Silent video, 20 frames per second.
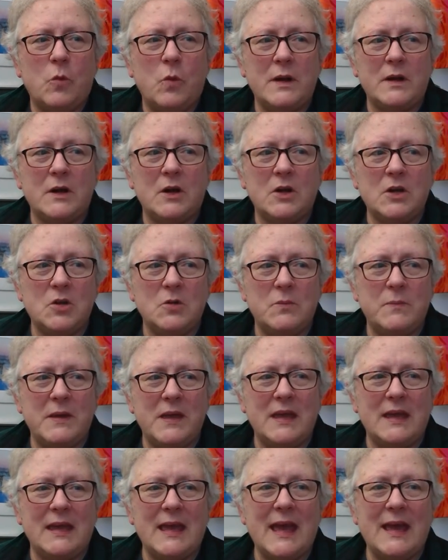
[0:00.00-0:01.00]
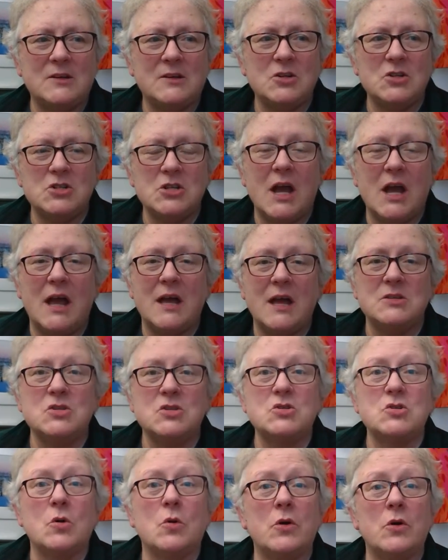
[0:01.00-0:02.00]
what are you being
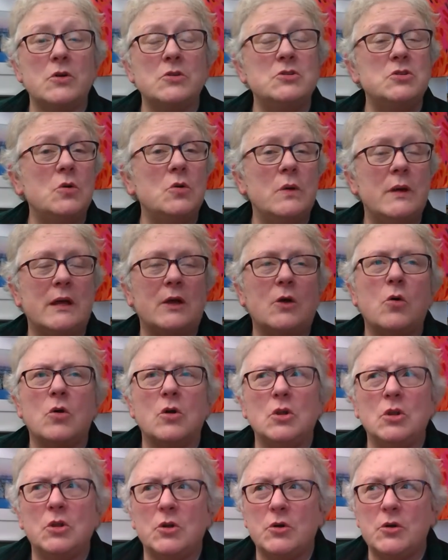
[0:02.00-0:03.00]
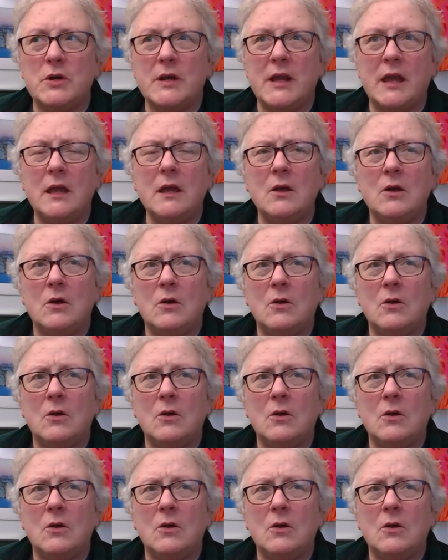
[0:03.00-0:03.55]
energized toward doing or learning